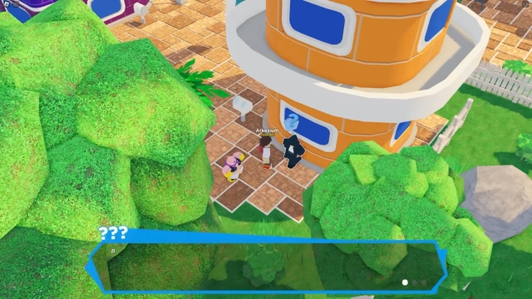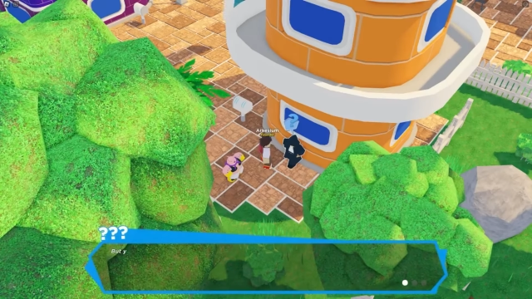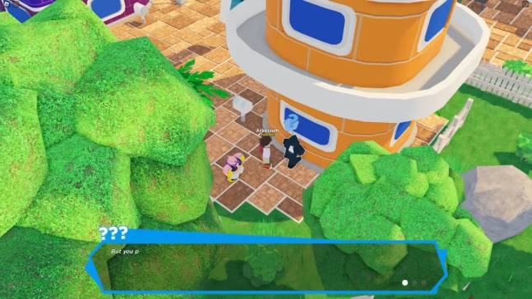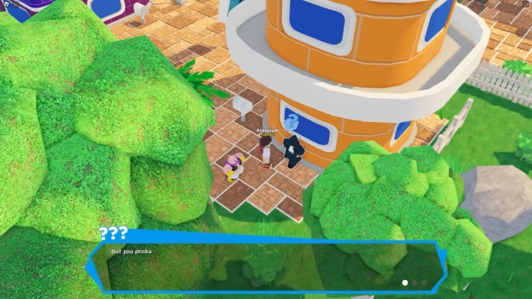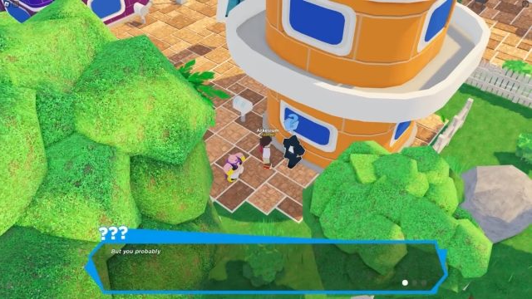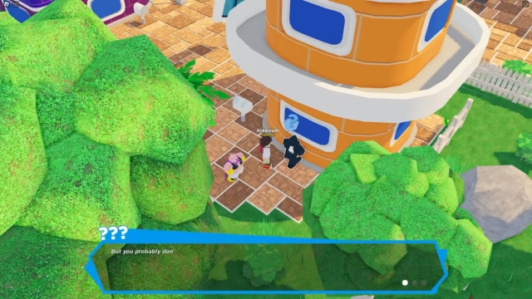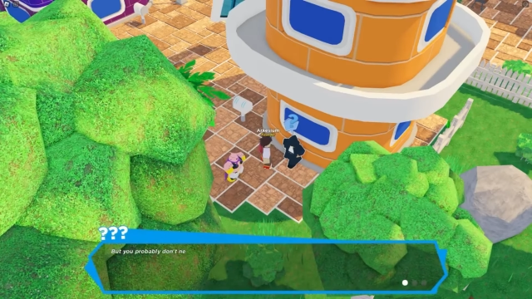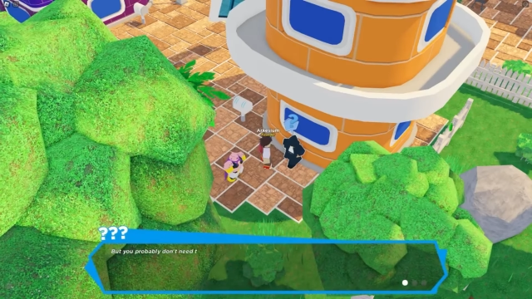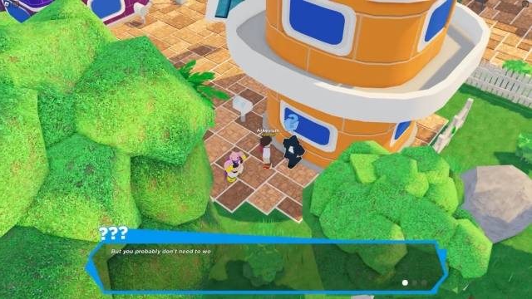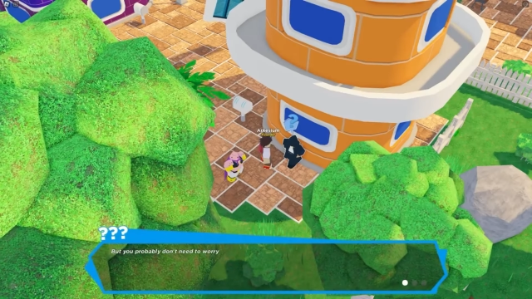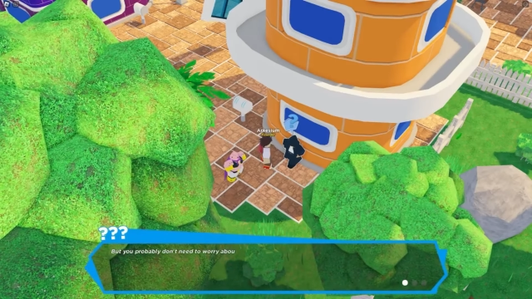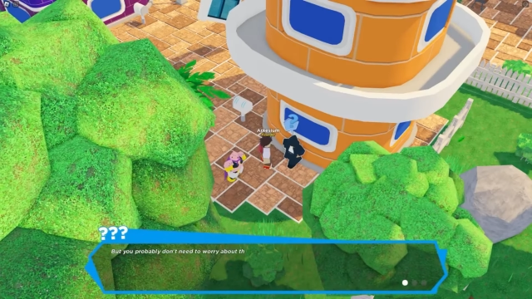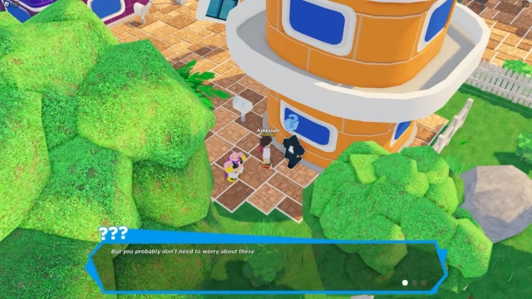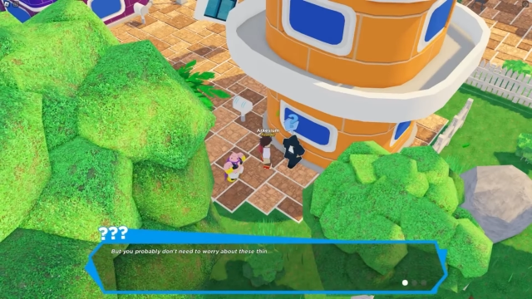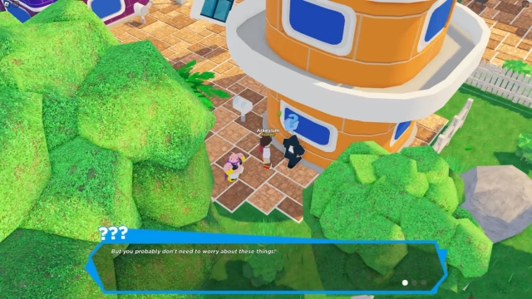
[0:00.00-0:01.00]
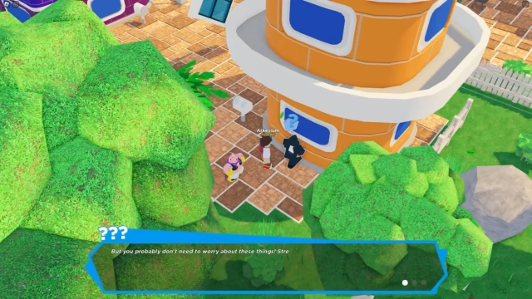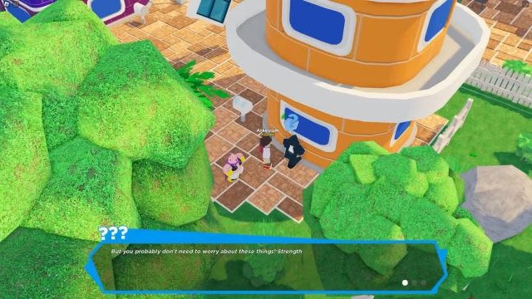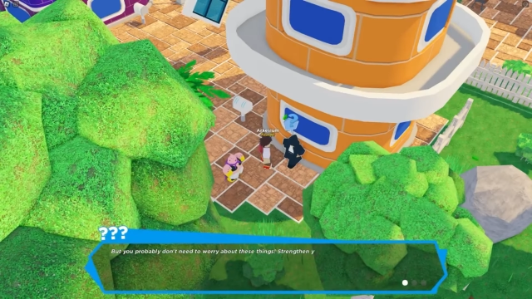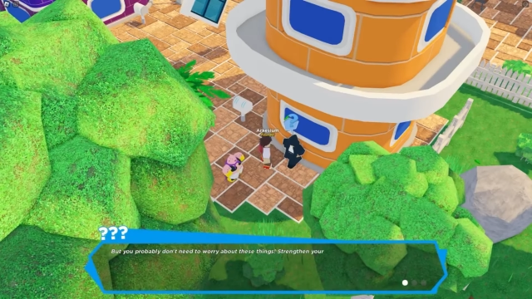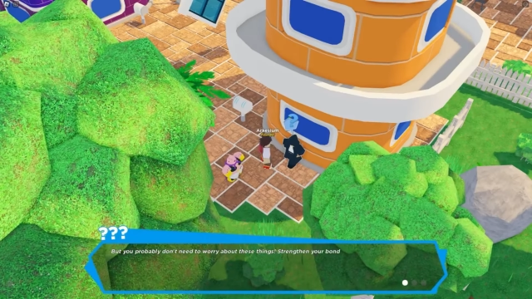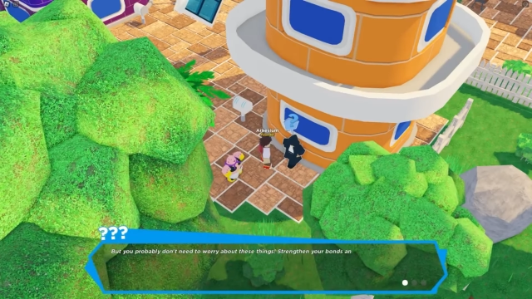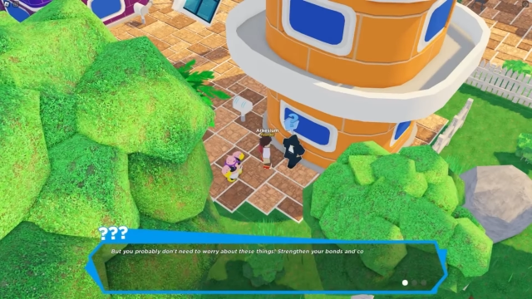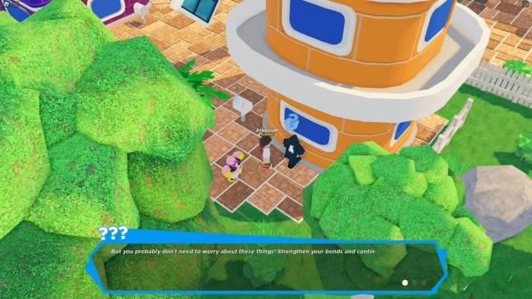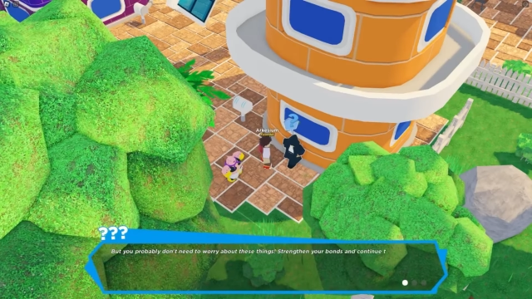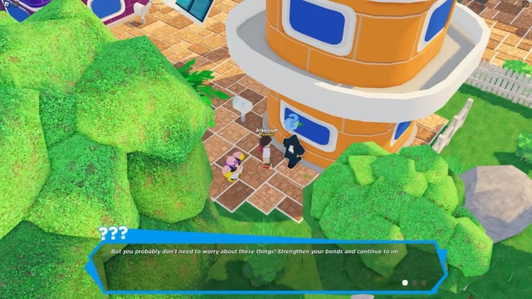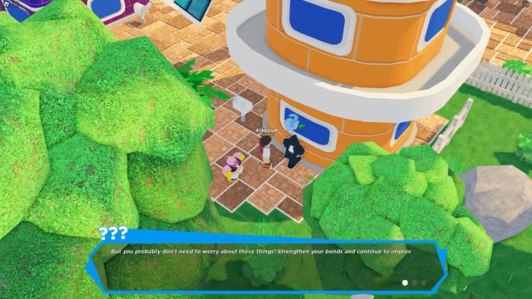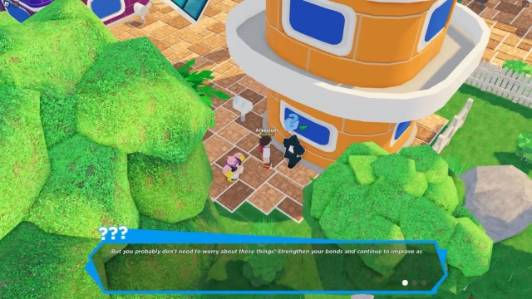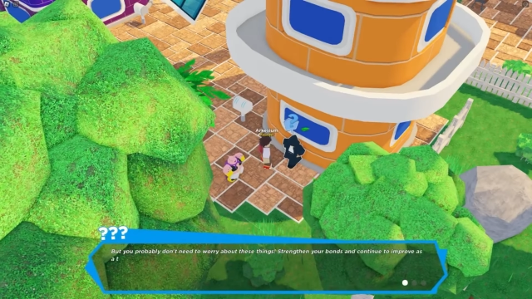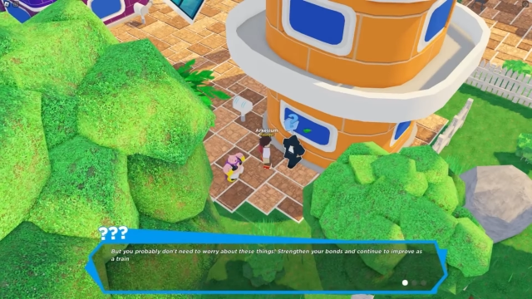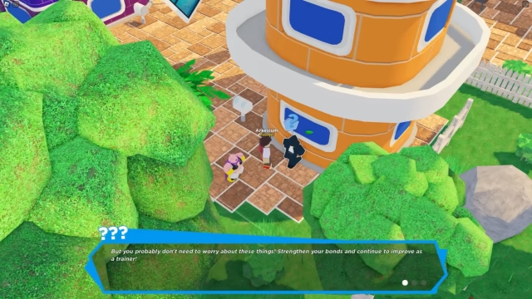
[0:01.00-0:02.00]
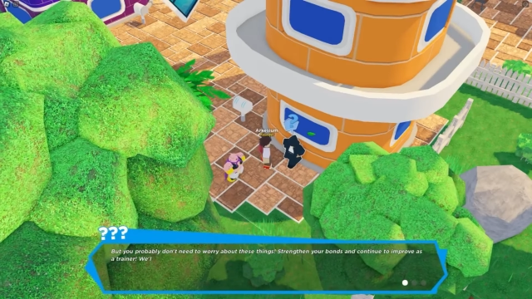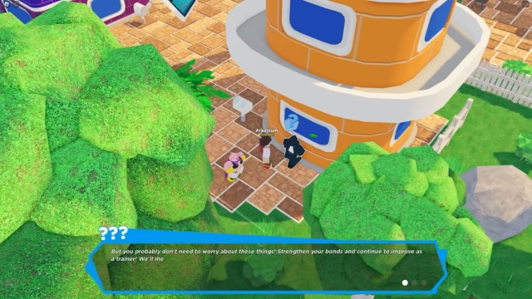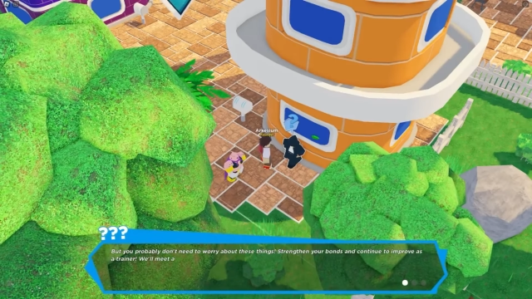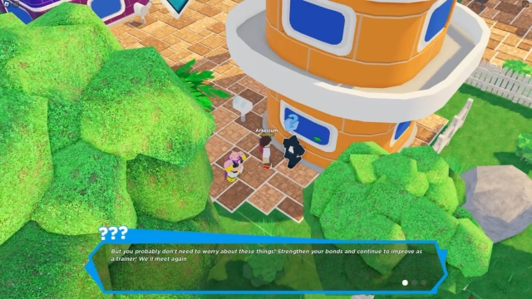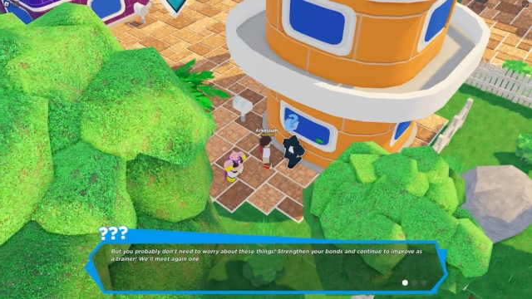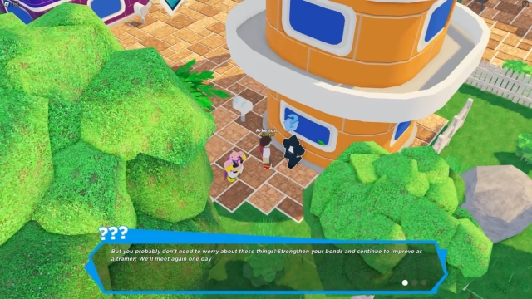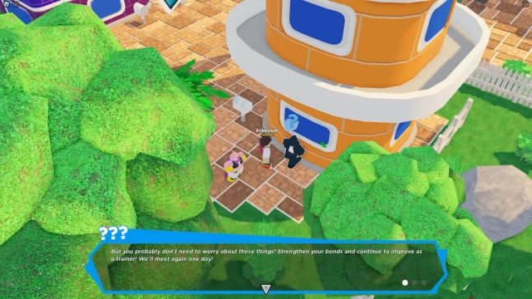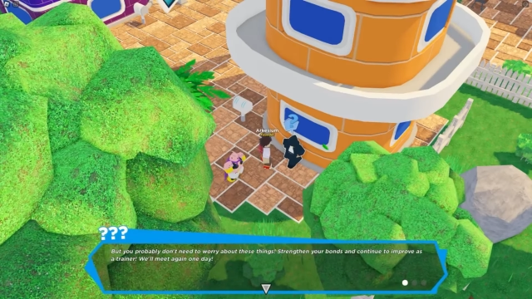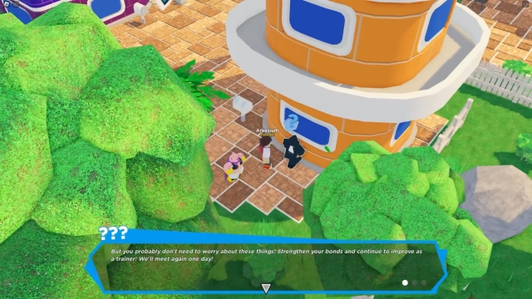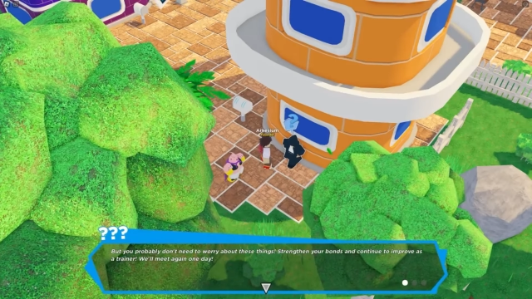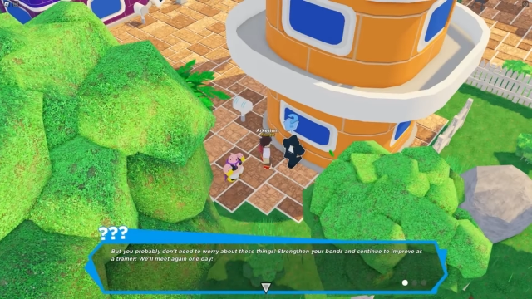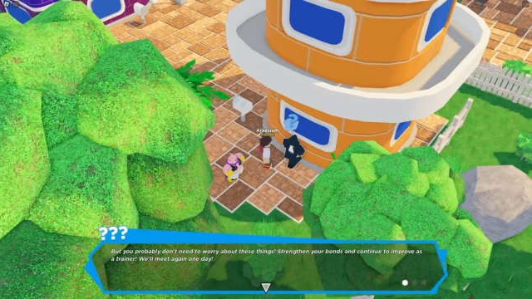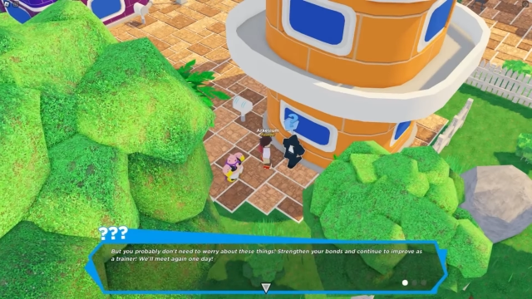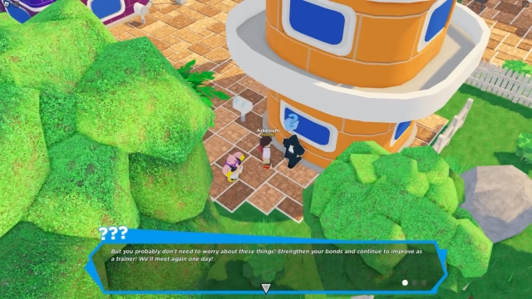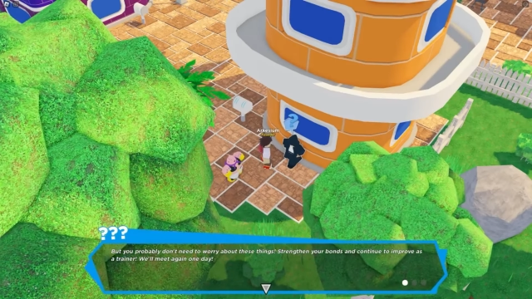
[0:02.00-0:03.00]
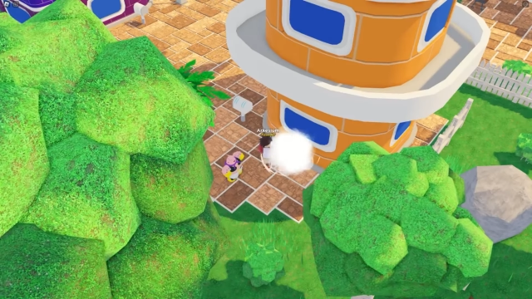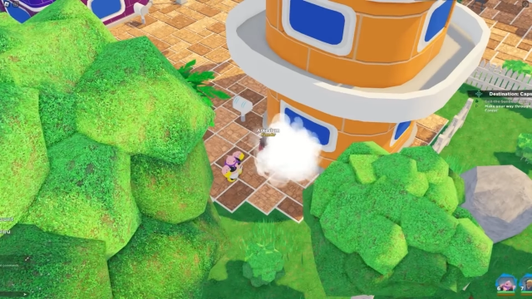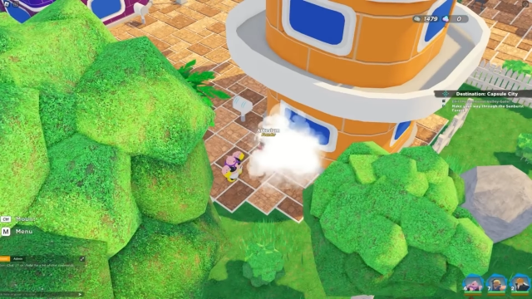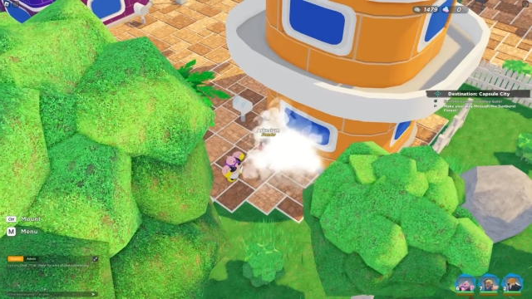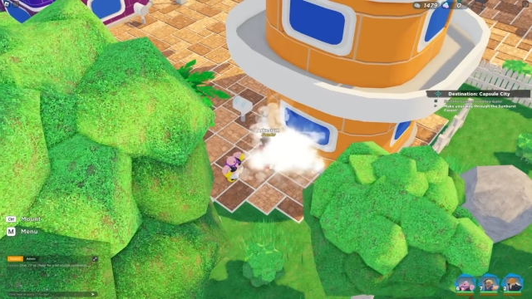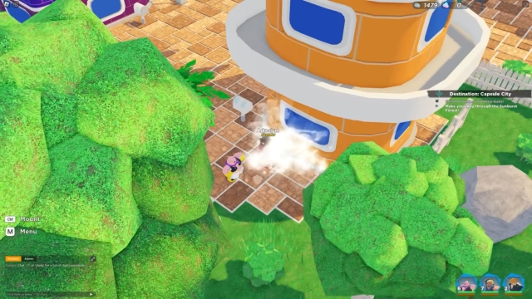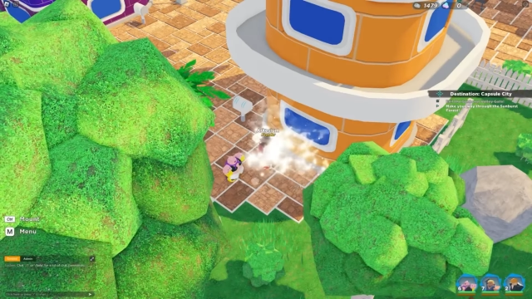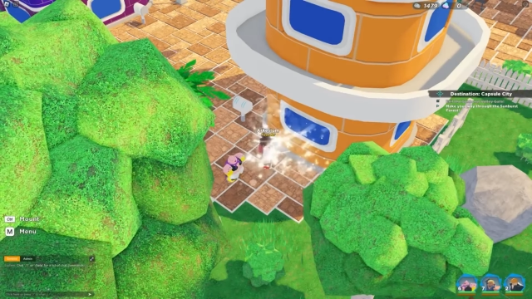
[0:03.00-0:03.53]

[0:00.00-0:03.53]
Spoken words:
No face is visible, so there are no lips to read.